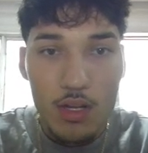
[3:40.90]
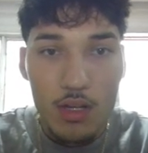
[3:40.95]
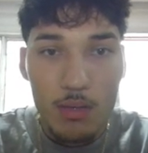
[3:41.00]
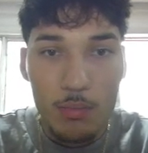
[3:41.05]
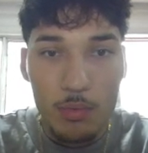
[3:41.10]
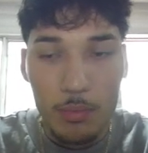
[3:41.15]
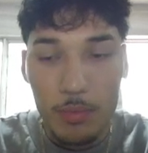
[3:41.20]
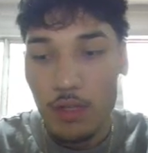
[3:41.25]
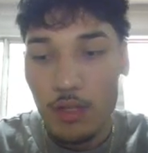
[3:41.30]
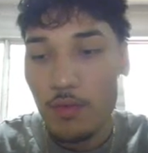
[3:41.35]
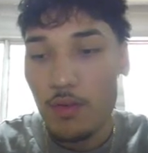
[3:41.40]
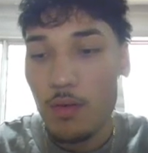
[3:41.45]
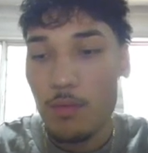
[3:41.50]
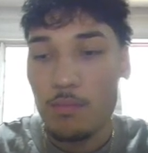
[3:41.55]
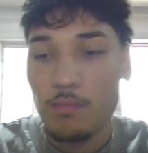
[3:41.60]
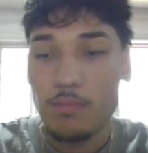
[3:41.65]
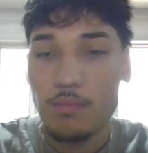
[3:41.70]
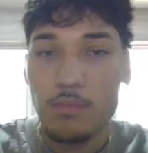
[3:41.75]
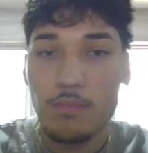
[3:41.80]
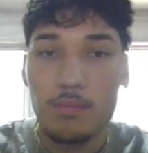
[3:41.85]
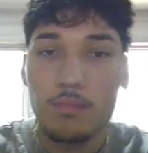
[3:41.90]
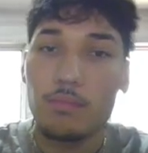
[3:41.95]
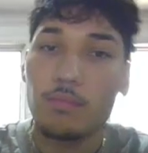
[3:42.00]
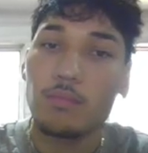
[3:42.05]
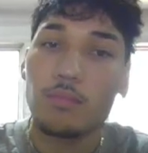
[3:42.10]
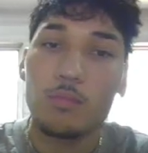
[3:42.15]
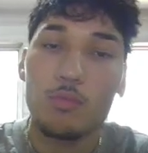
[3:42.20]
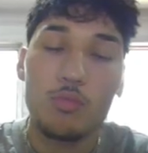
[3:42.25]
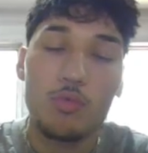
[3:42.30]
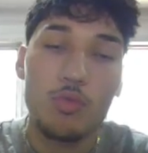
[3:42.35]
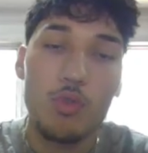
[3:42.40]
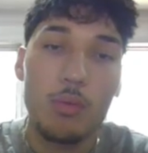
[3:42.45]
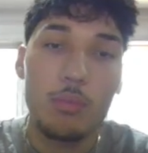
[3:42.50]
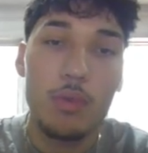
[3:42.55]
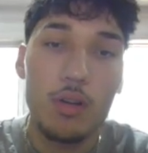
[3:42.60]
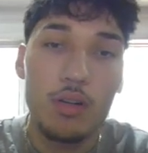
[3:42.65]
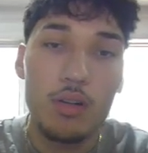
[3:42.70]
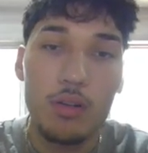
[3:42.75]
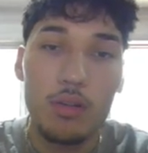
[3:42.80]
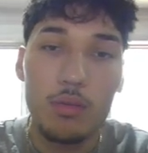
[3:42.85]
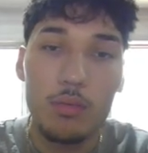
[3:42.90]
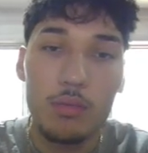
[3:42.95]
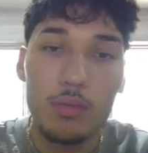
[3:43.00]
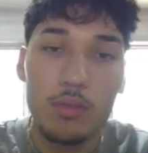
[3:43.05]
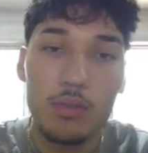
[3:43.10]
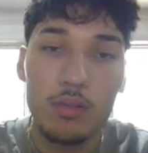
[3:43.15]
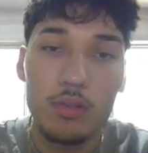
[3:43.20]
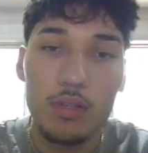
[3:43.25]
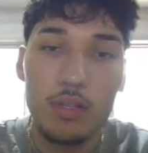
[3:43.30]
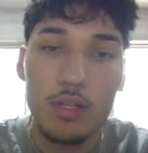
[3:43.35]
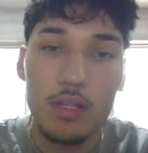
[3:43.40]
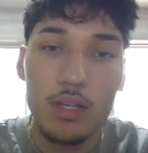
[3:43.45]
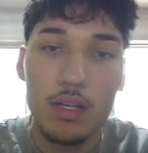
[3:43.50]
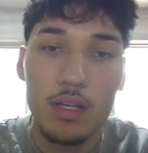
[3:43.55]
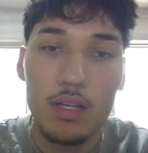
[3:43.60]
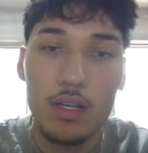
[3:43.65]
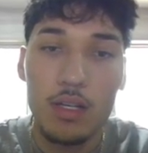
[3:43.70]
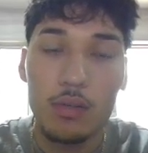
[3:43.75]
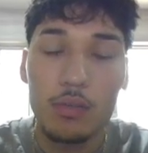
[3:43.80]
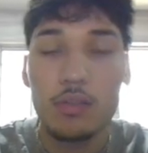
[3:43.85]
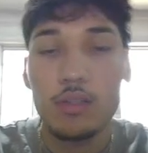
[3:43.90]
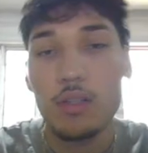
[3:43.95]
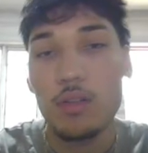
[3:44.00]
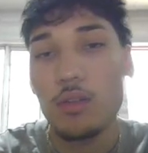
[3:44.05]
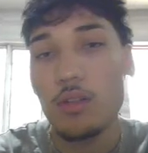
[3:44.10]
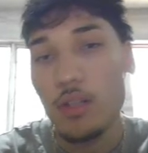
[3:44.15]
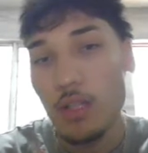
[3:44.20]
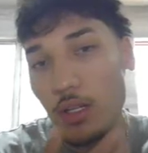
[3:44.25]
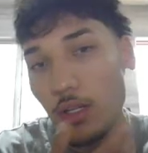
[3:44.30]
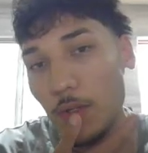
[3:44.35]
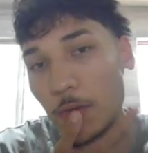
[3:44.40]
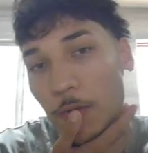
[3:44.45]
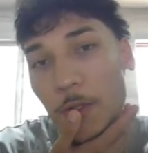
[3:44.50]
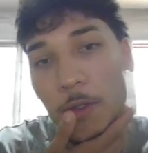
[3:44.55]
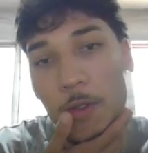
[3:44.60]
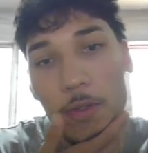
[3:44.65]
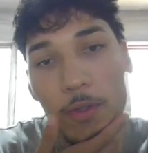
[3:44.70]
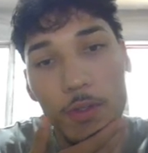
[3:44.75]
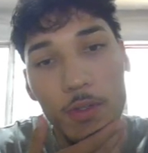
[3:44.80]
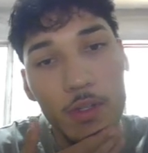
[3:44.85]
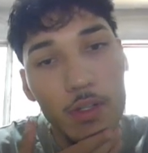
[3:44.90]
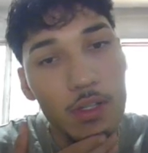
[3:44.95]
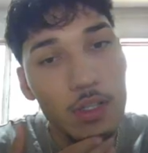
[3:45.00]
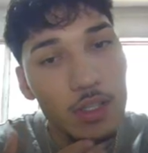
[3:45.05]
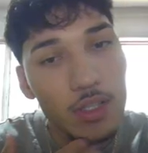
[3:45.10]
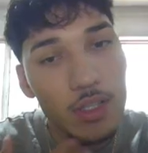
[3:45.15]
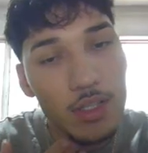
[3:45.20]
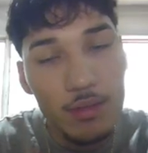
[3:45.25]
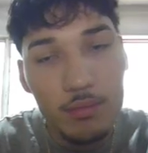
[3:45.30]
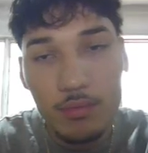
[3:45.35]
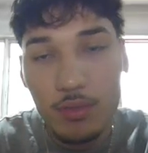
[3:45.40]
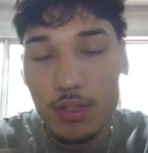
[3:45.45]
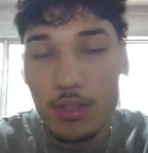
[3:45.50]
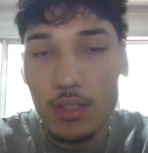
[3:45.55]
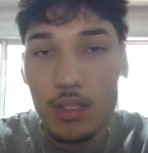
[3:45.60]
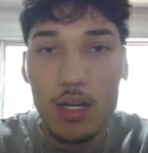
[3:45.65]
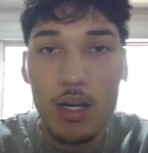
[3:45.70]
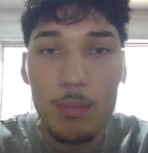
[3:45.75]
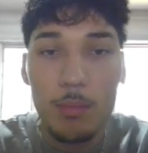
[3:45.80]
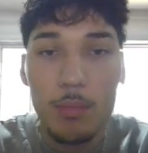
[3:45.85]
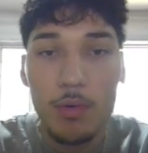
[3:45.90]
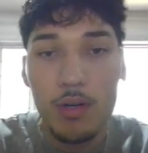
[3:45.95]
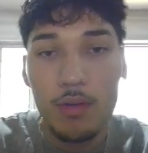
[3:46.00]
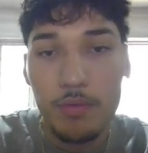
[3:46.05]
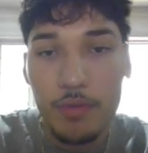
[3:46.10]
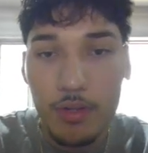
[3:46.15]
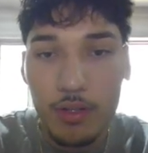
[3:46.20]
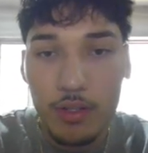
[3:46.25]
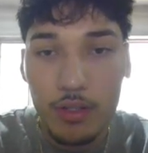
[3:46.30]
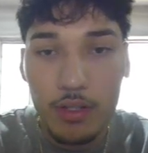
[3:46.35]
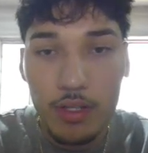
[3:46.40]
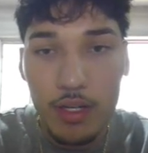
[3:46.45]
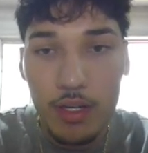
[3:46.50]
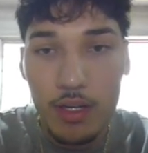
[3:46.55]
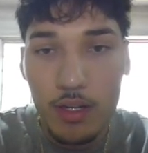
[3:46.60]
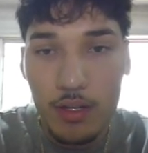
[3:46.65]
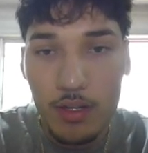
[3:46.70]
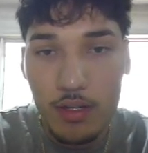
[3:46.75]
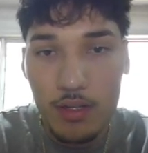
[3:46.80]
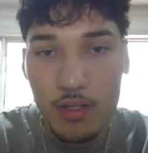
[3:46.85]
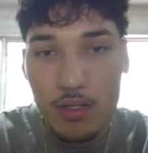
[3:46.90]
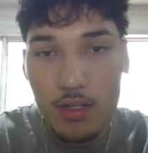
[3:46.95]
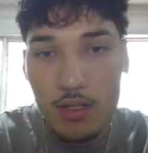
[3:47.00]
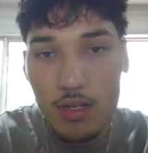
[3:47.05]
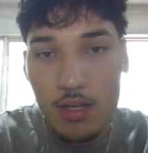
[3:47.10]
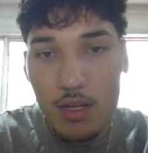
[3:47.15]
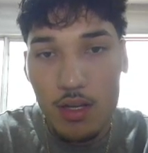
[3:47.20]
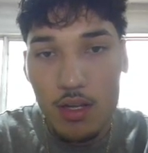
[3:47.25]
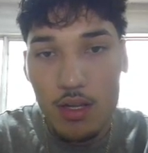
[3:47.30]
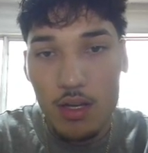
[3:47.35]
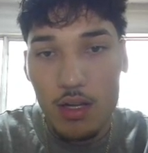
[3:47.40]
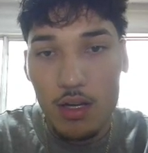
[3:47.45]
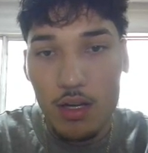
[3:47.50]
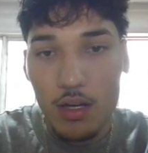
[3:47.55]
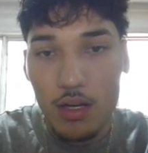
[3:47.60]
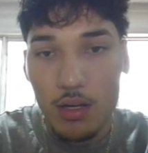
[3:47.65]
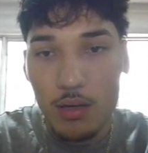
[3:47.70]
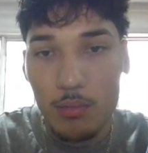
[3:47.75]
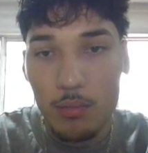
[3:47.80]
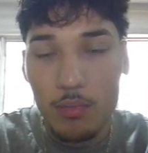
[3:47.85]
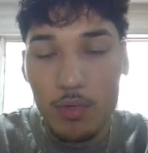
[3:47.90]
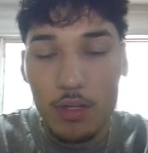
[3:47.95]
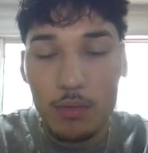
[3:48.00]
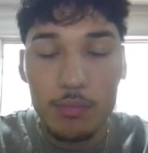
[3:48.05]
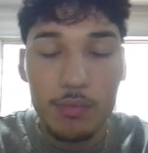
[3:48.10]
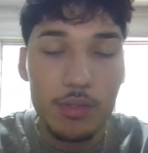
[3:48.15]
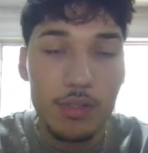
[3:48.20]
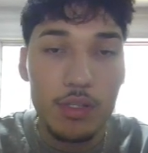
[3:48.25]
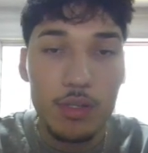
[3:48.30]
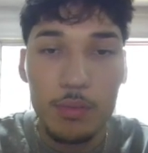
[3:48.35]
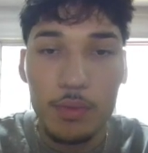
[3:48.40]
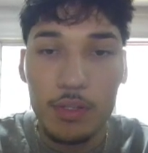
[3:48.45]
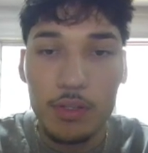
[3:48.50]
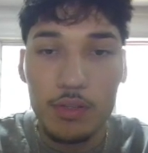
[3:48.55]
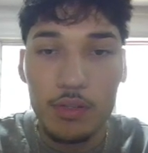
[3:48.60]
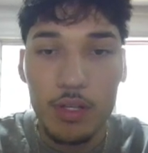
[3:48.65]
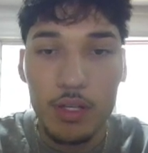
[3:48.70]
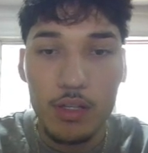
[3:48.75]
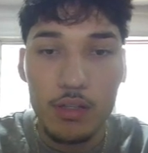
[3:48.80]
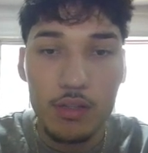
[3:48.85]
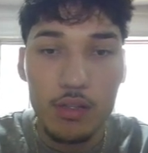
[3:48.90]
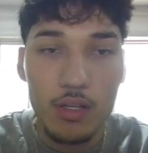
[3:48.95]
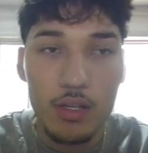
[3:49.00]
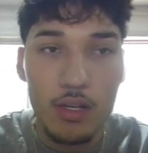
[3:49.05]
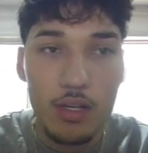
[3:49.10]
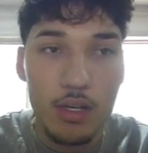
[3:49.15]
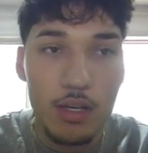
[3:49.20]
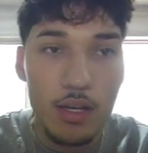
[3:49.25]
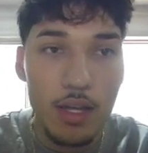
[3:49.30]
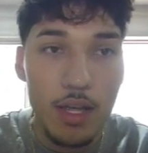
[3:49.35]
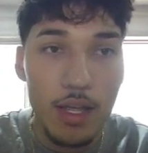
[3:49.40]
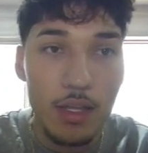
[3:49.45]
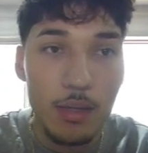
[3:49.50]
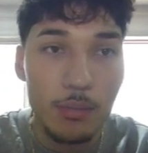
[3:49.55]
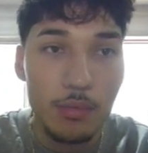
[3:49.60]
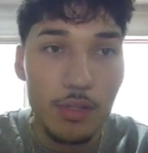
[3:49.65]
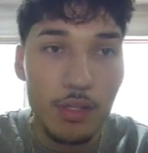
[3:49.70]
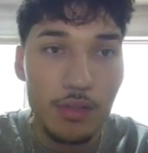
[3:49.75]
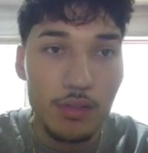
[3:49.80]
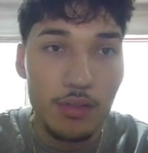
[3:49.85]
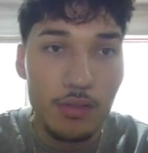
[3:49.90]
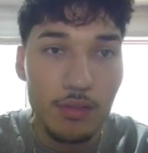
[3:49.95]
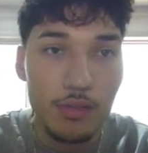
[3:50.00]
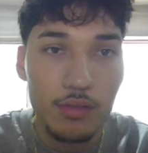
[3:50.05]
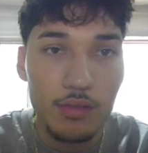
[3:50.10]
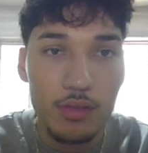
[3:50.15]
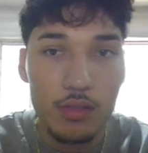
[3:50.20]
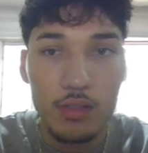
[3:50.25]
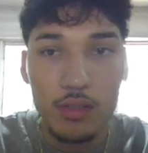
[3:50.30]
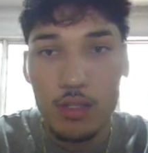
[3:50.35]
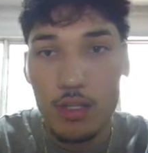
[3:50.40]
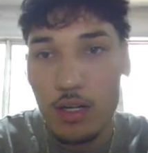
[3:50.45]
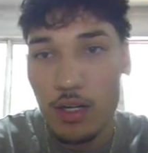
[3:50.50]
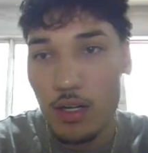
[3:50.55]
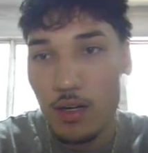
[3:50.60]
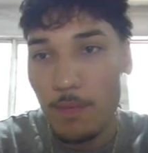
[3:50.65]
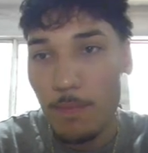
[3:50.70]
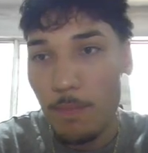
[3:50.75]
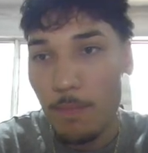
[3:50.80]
maybe so I bought another one. And I was like, okay, cool. Just going to hop off for the day. I'm just going to wait until AM session. I was all right.